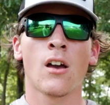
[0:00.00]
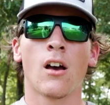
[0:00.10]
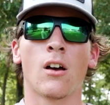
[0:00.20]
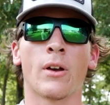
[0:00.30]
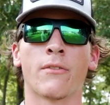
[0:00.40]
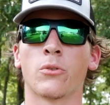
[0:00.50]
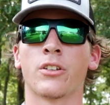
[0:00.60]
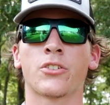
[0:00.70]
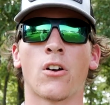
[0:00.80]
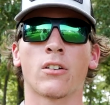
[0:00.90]
Uh, we have a
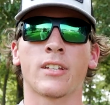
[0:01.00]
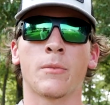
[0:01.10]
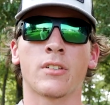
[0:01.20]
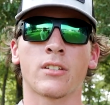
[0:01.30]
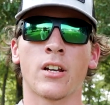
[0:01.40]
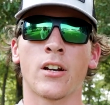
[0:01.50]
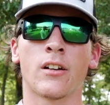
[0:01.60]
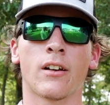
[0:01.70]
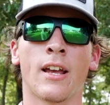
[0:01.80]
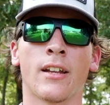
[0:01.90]
really strong team this
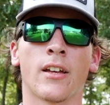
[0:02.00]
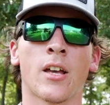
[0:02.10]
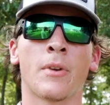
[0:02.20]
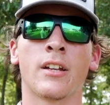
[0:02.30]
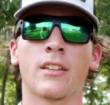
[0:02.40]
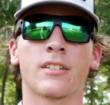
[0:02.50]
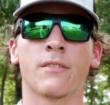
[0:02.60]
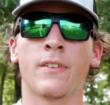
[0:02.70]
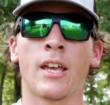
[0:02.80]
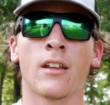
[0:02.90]
year, and uh, coming into this
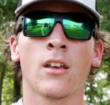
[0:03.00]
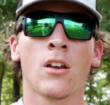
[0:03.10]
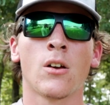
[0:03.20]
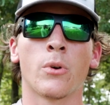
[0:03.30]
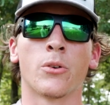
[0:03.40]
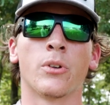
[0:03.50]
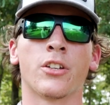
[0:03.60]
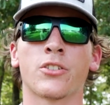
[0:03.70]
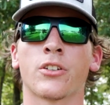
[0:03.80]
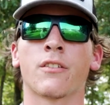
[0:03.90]
event, we were
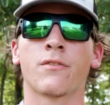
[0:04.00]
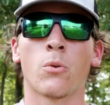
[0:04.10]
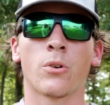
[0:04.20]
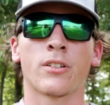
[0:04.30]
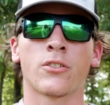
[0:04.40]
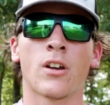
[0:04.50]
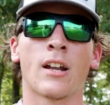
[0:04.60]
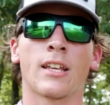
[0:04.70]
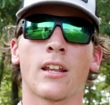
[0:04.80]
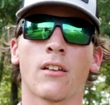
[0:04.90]
really just looking forward to
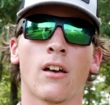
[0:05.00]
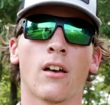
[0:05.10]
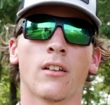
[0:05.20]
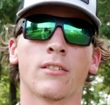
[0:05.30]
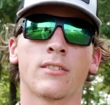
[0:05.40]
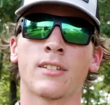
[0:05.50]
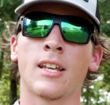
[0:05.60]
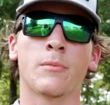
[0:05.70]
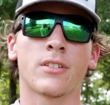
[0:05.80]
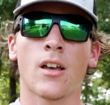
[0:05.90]
trying to get uh,
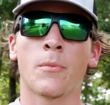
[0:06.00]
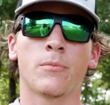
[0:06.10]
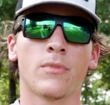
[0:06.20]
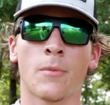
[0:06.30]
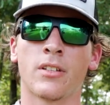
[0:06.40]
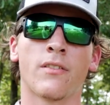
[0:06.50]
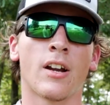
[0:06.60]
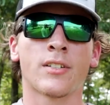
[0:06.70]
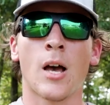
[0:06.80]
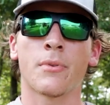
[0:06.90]
teams up, up to the
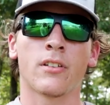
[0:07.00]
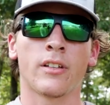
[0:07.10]
very top of the